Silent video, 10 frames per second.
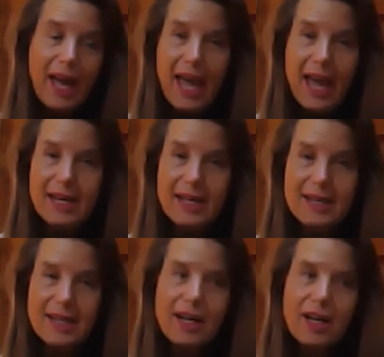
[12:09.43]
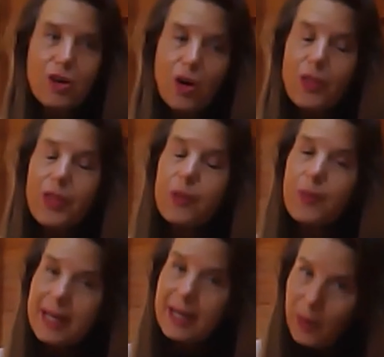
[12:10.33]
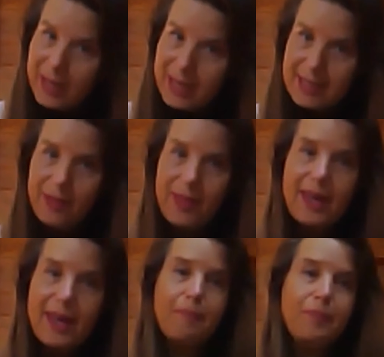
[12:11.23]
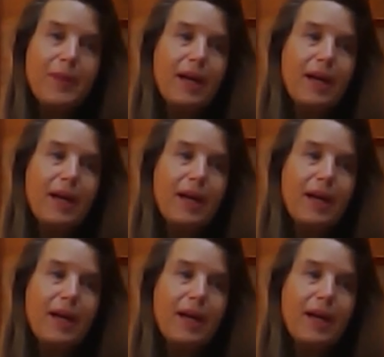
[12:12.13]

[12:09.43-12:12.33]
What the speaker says: and in a non-threatening way to them